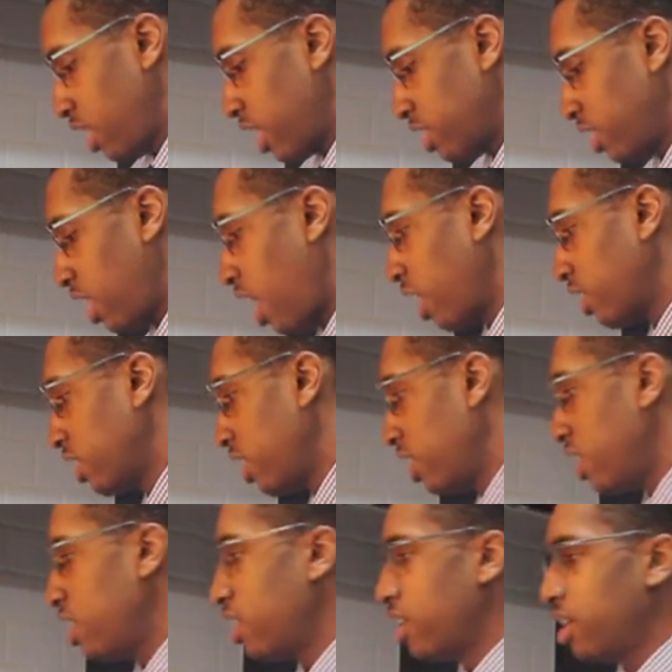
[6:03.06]
that's locked
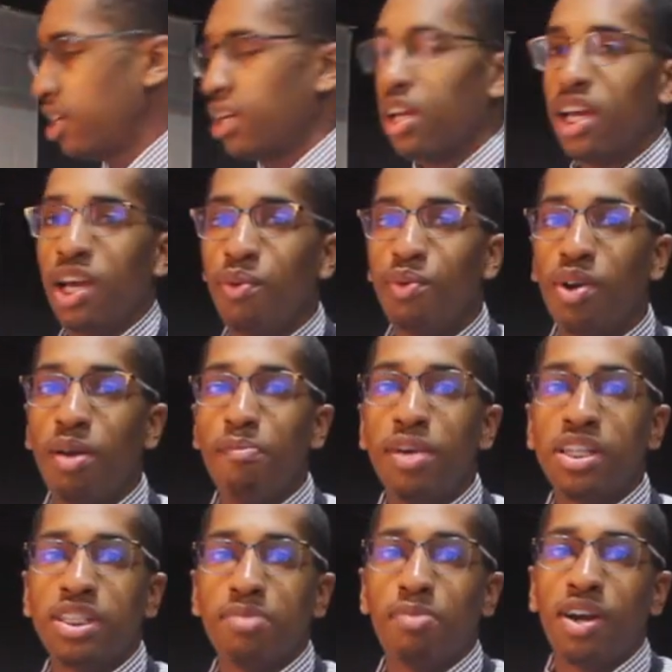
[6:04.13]
in, and we're going to
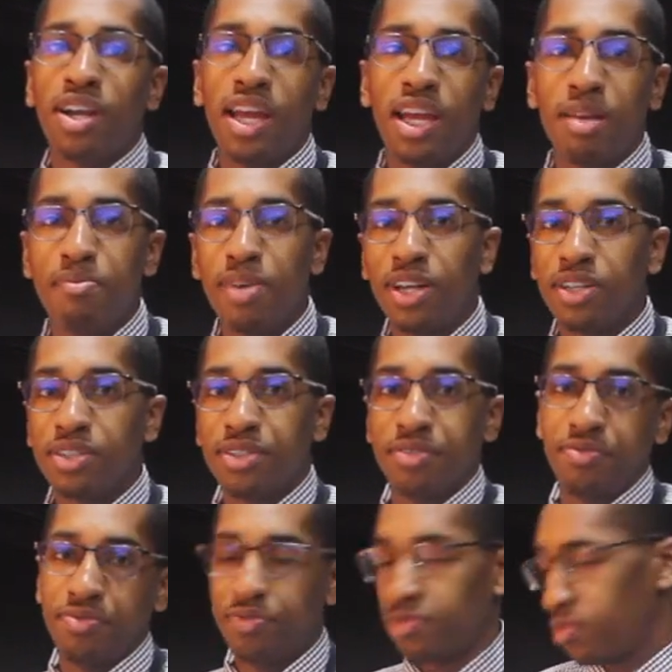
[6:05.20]
mix up our cake mix.
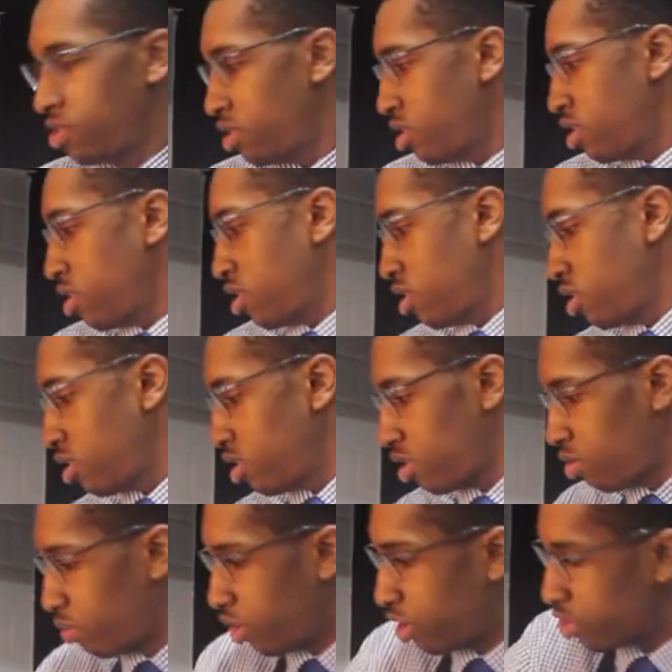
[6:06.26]

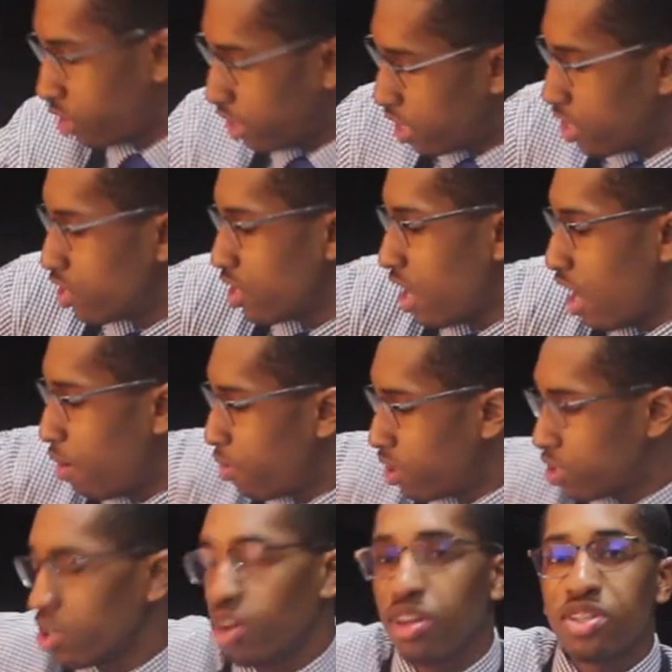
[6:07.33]
We're going to use our KitchenAid. We're
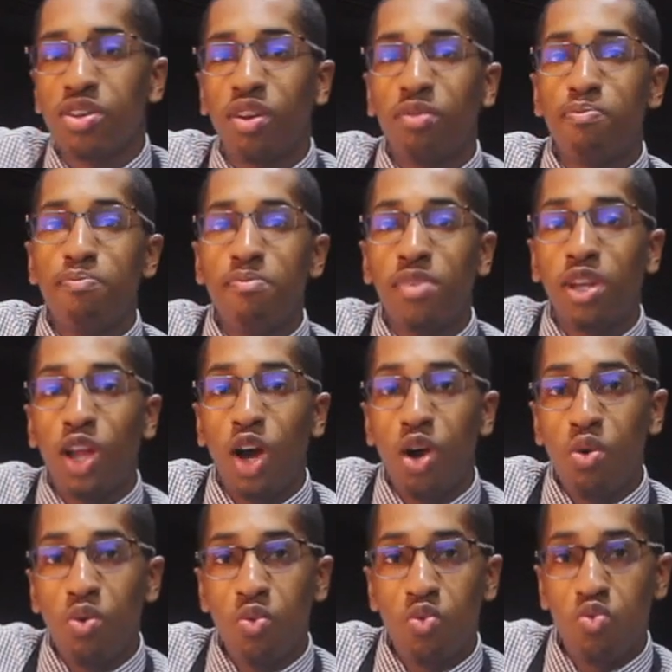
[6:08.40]
going to turn this on
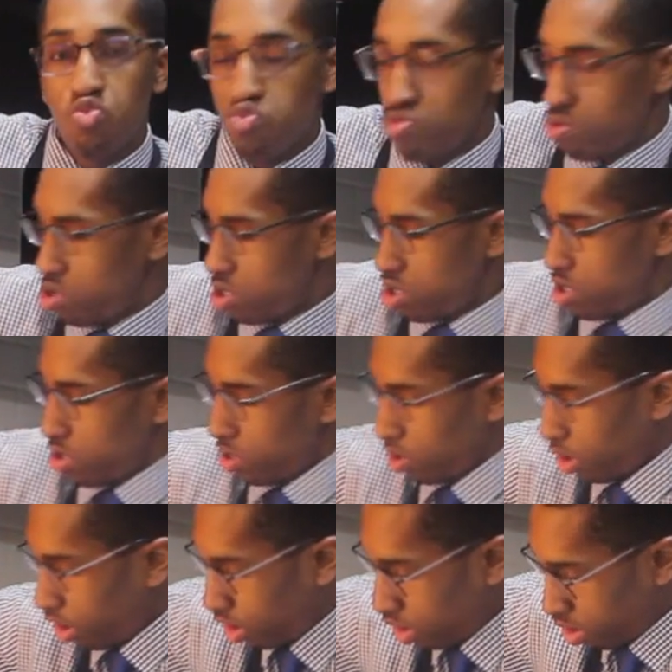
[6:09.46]
low.
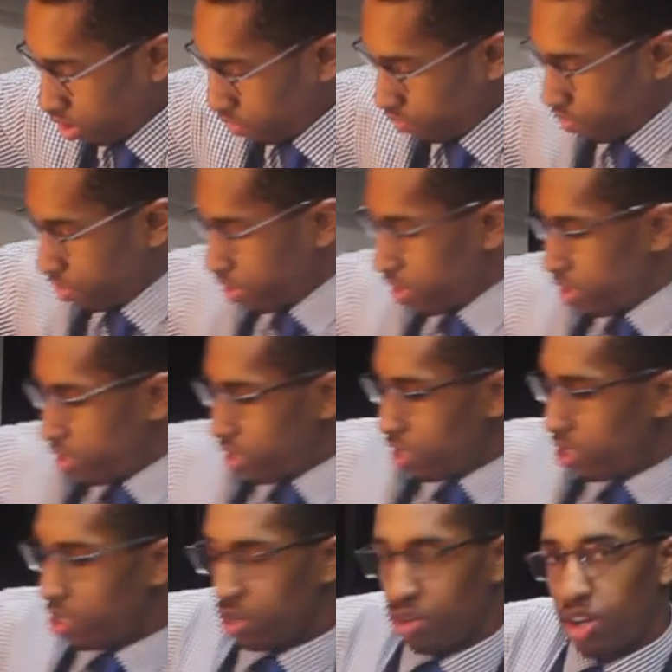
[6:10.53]

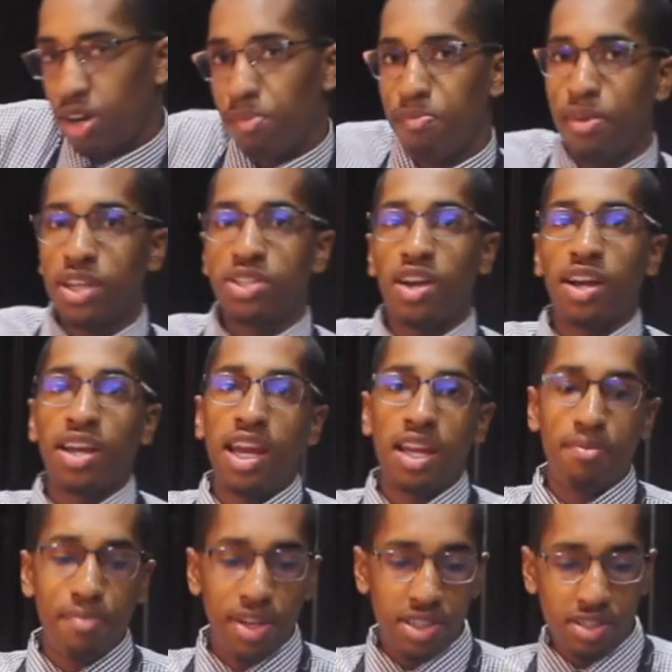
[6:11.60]
We're going to mix our
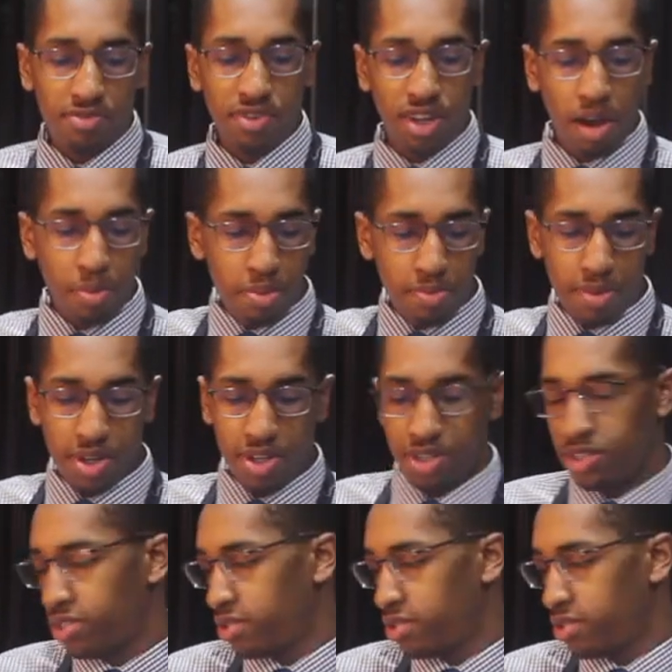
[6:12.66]
cake mix for a couple of minutes.